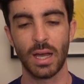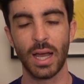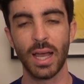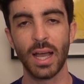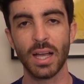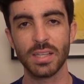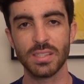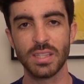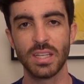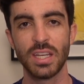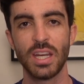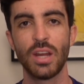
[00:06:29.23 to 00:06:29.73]
I
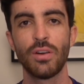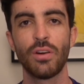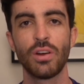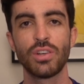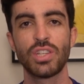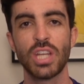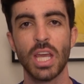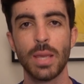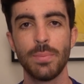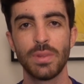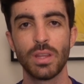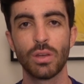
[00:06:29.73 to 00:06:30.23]
asked the Nero
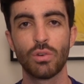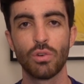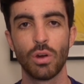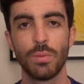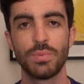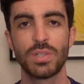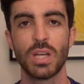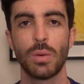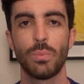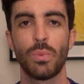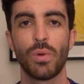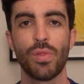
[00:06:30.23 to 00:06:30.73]
team in the
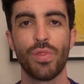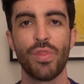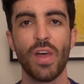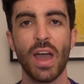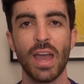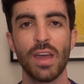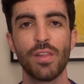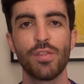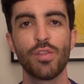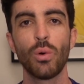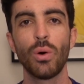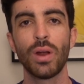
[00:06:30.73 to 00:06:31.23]
group chat what
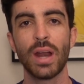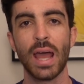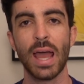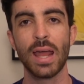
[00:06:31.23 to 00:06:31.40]
they thought,